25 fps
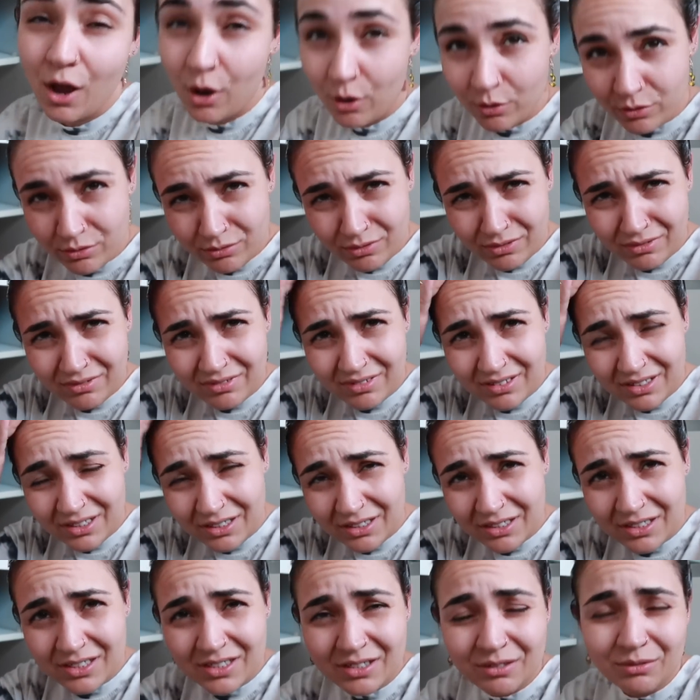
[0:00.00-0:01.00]
Oh,
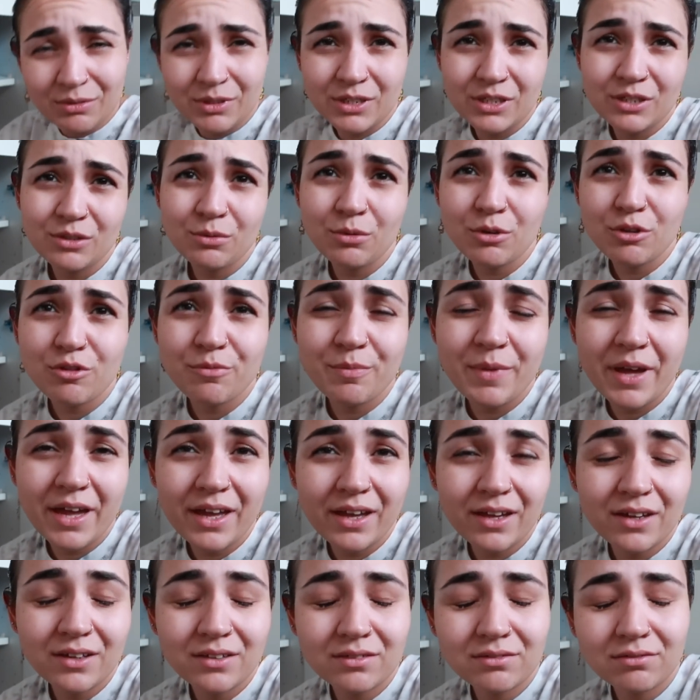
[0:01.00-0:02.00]
I still need to wash my
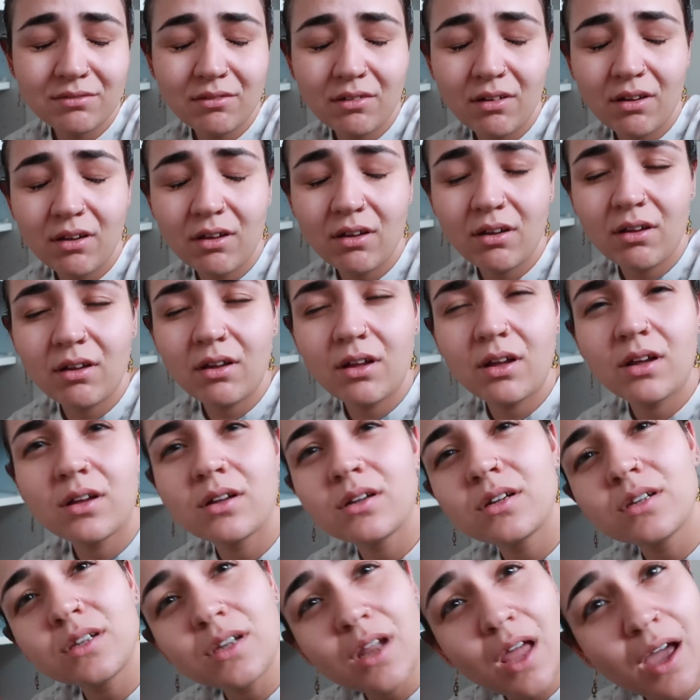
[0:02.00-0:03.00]

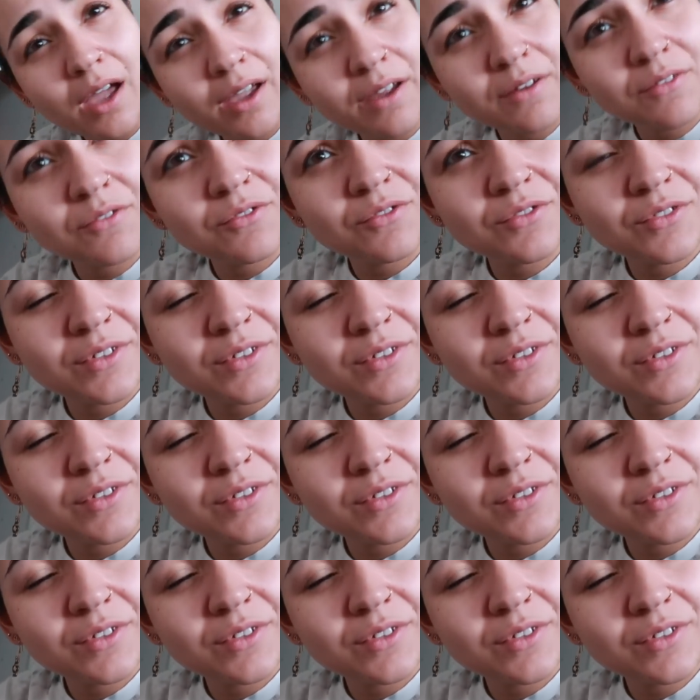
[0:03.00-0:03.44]
hair.